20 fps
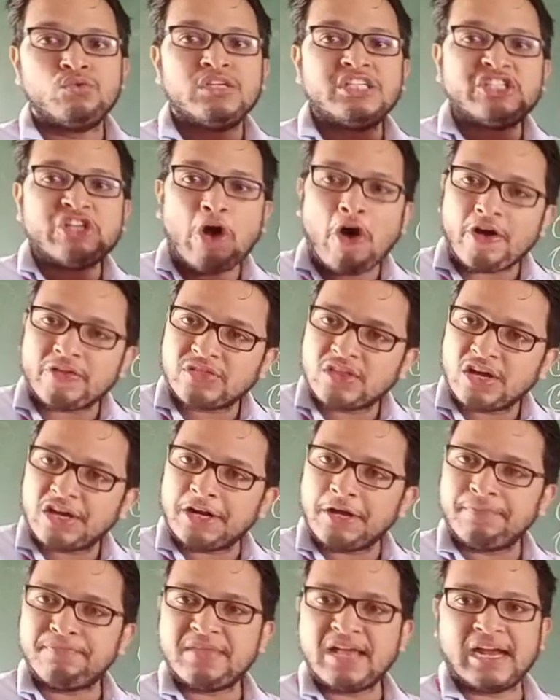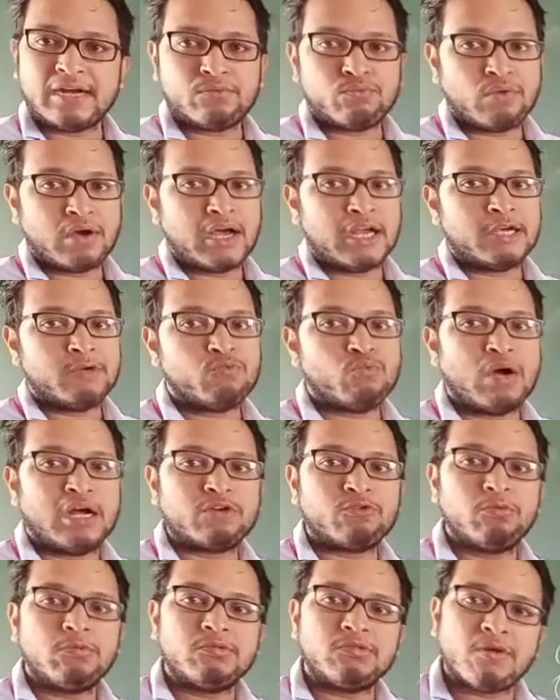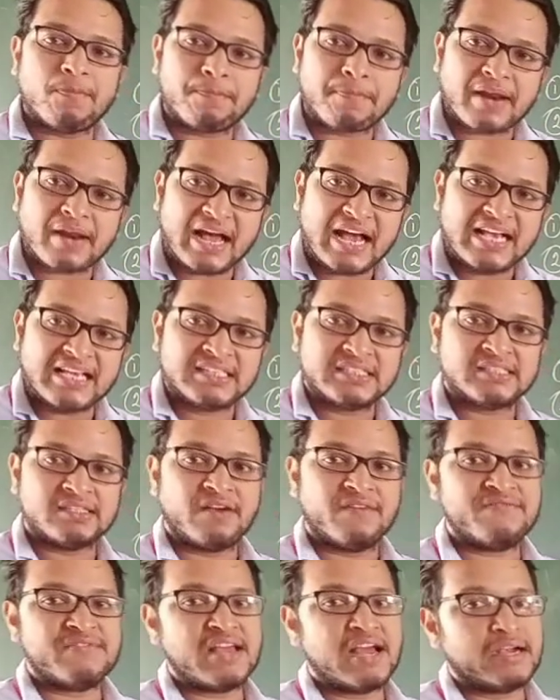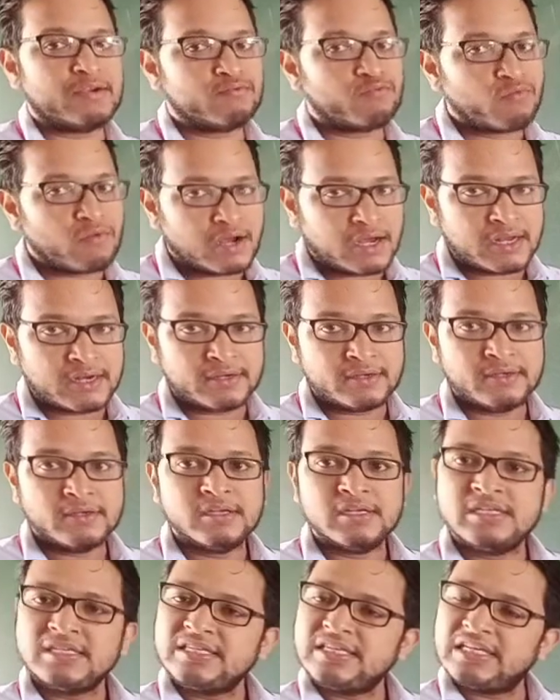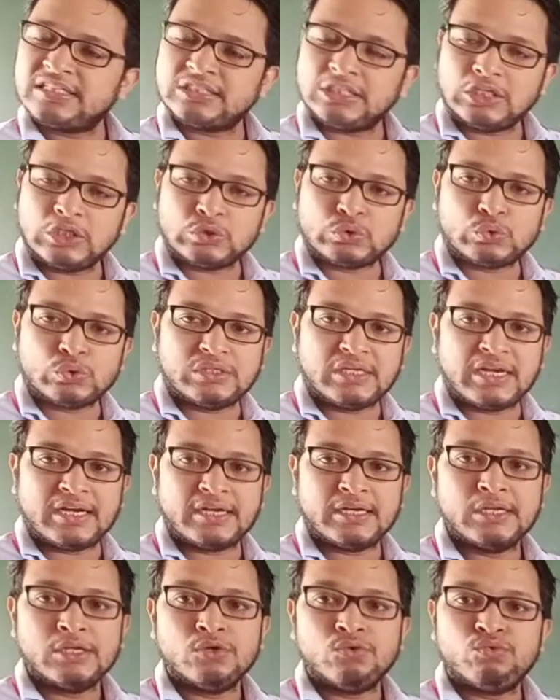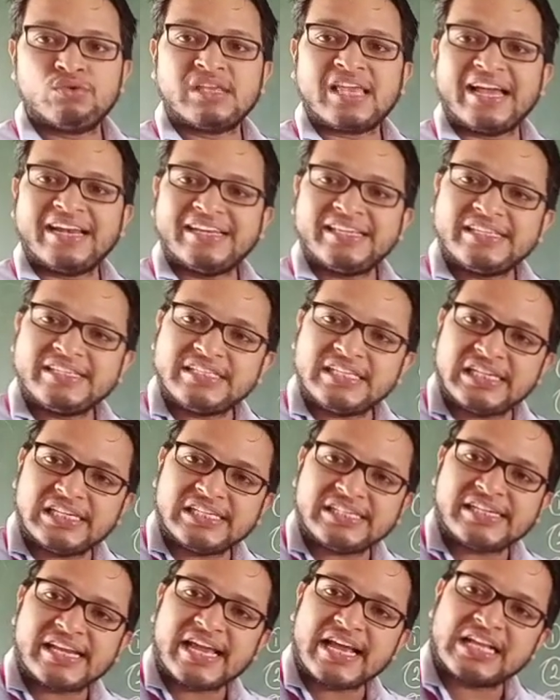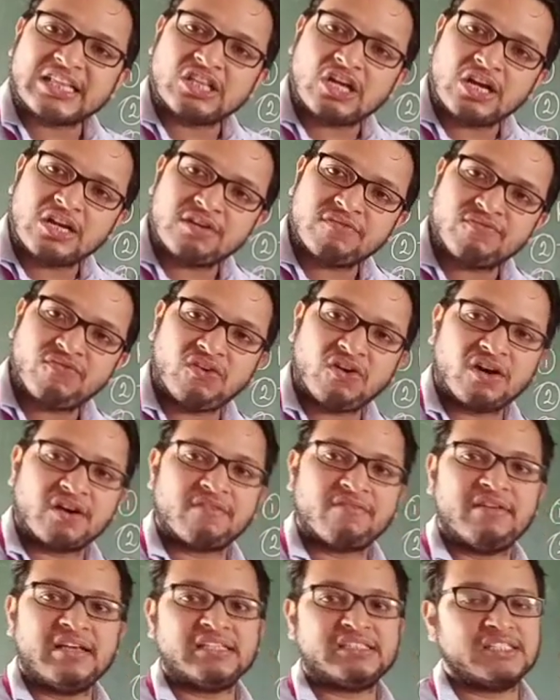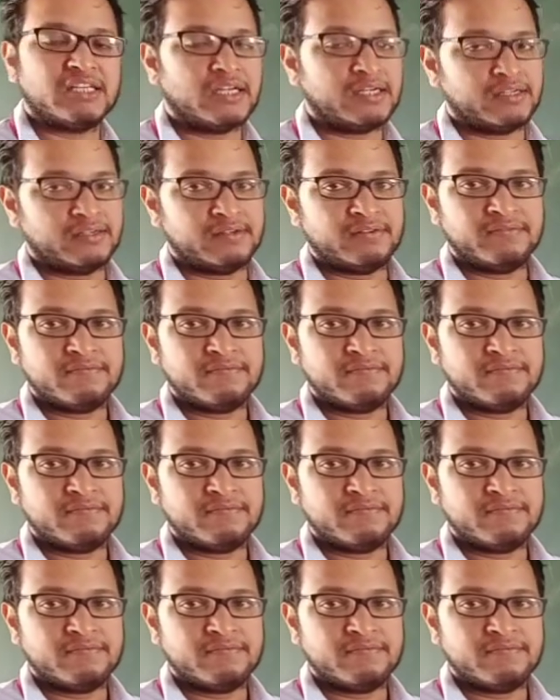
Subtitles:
Who is the author of that one? What is the price of that one? Yes or no, student? We can easily take the information.